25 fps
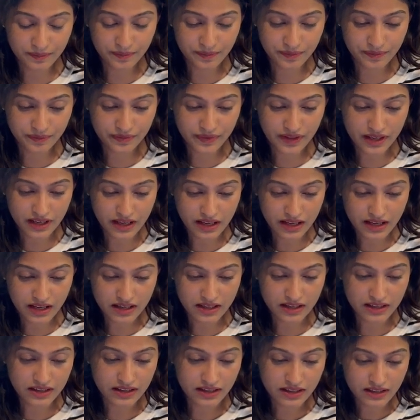
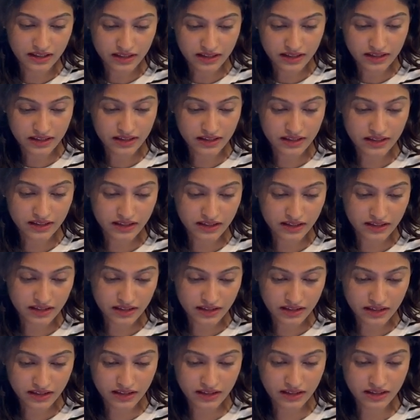
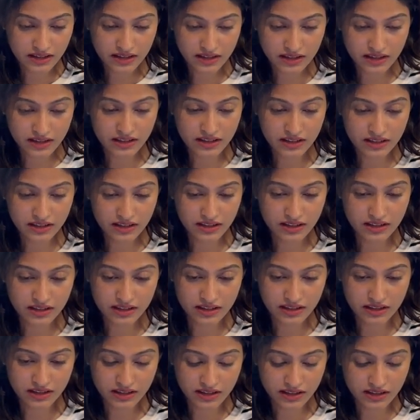
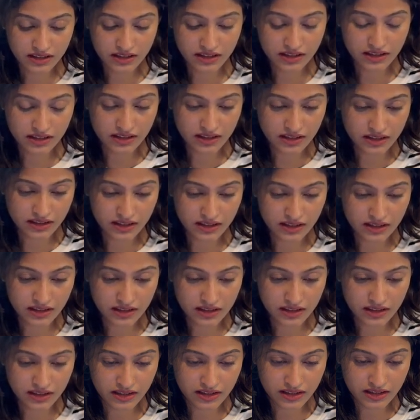
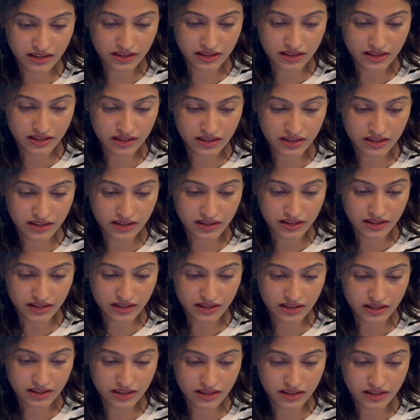
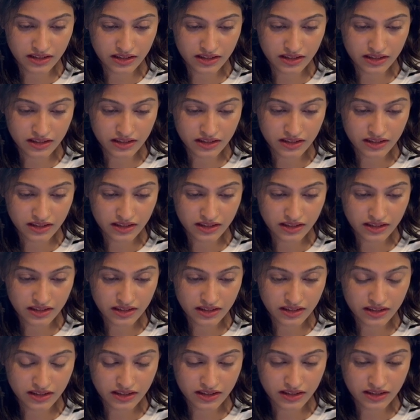
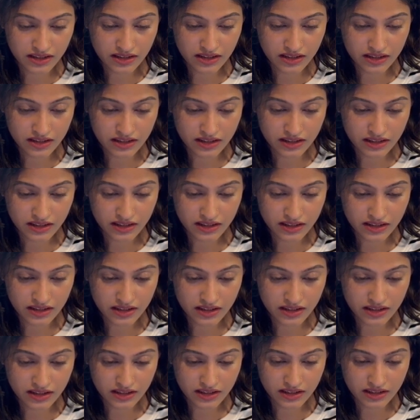
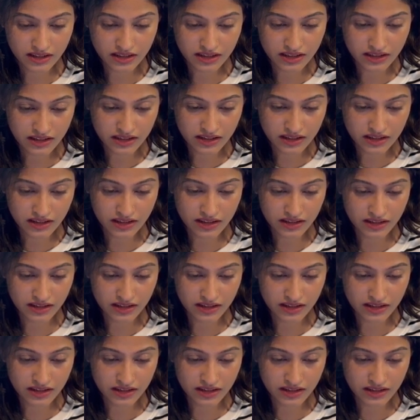No one is speaking in this clip.